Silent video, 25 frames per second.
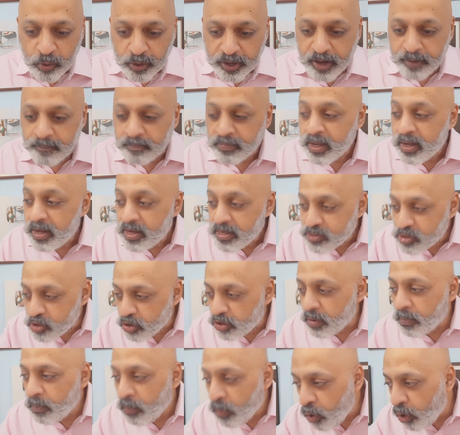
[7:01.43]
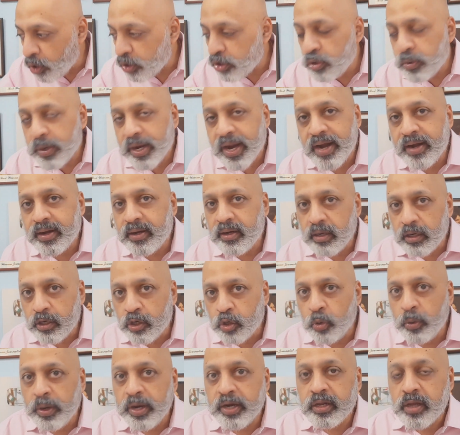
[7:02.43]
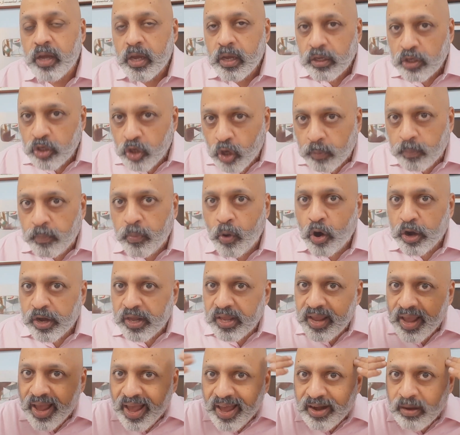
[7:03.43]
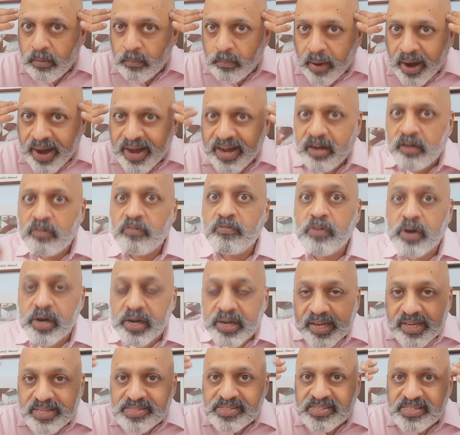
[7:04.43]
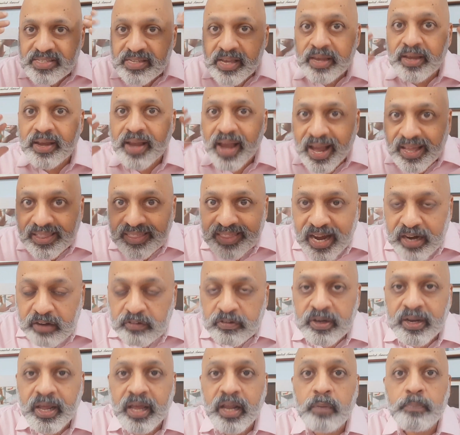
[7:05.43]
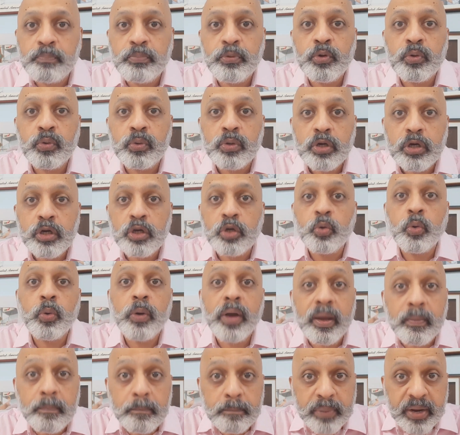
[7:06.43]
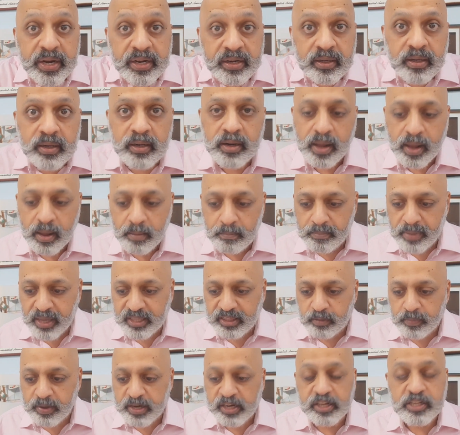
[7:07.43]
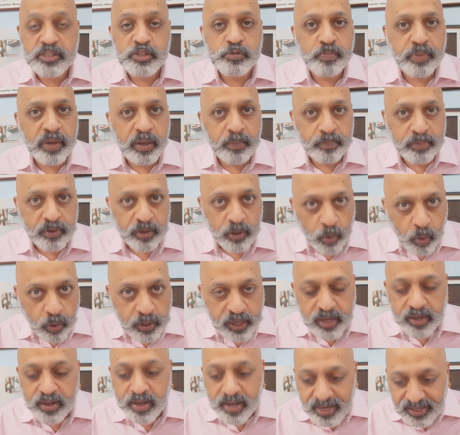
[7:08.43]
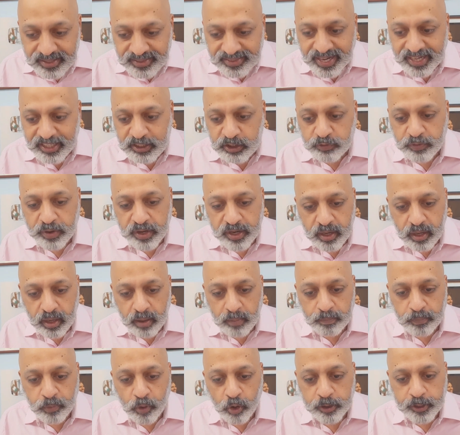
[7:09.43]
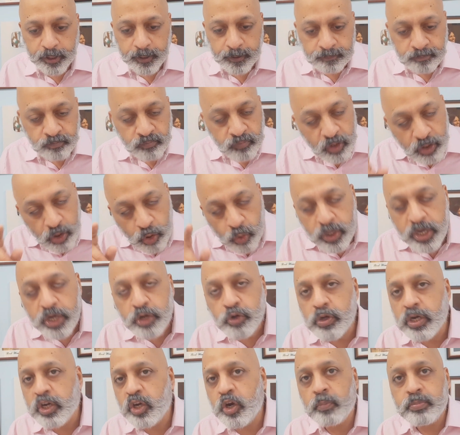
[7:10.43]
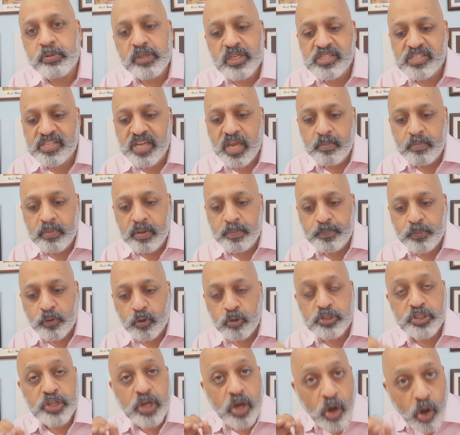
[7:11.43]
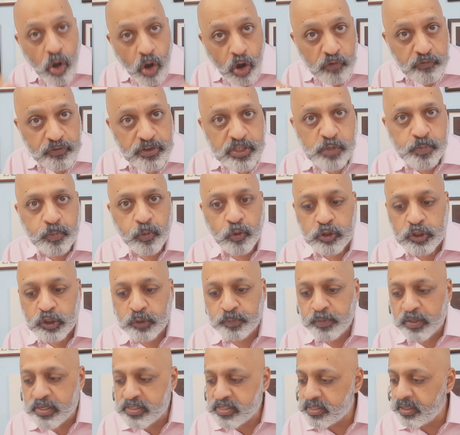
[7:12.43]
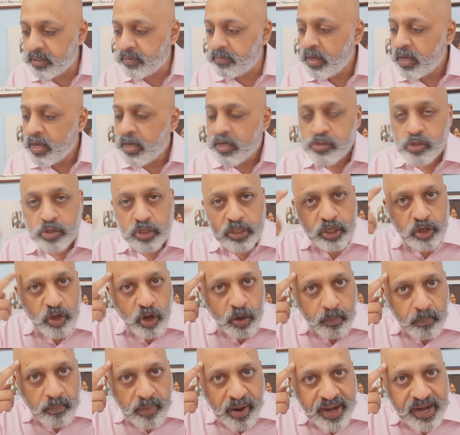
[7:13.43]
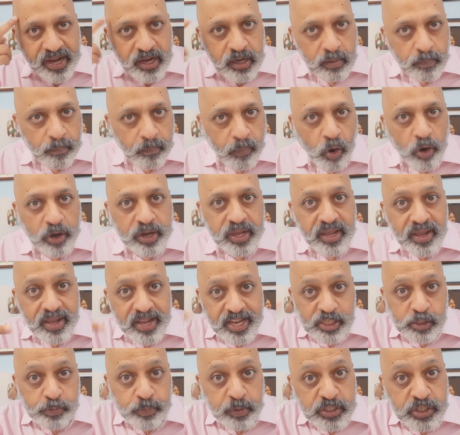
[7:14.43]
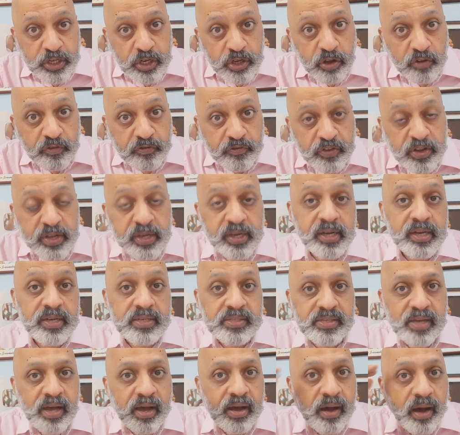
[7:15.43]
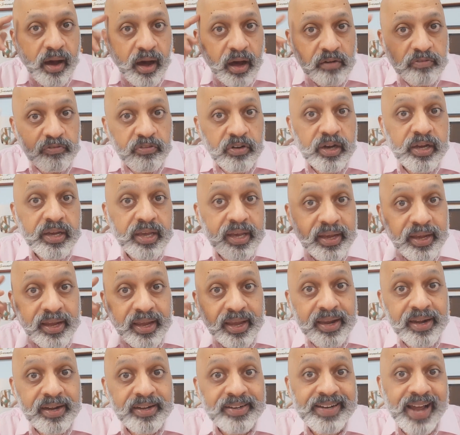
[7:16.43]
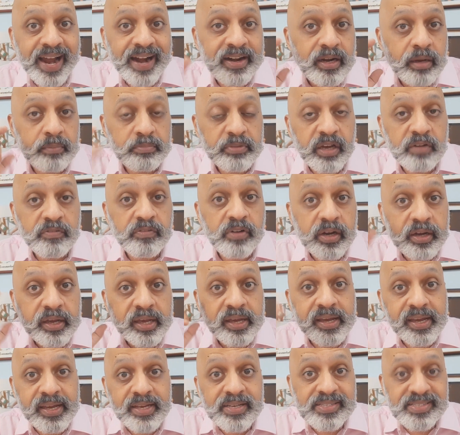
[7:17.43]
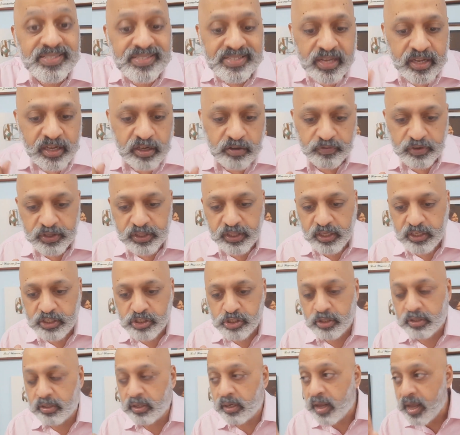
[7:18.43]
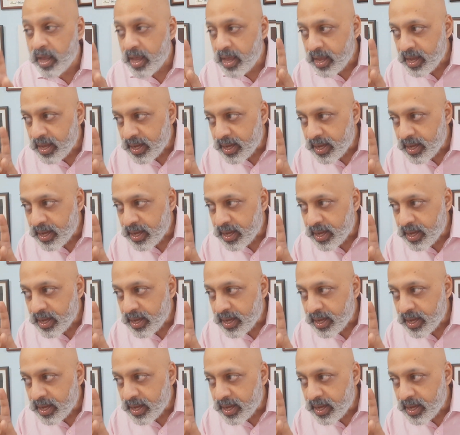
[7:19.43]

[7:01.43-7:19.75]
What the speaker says: Okay, so the more you get do it, your body and mind work in sync, and that will help you do a better mathematics paper. Okay, that's very important. You need to adopt the same approach of a sports person so that your mind, body, especially your fingers are working in tandem. They are working in sync with each other.